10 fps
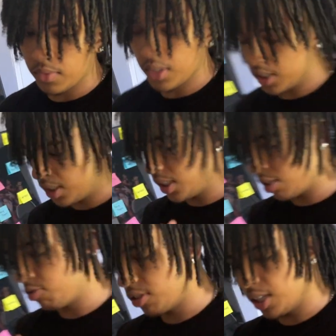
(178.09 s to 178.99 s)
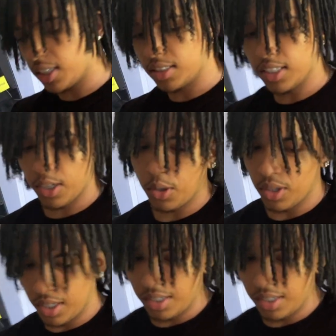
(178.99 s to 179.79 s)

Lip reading: It's just for like decor.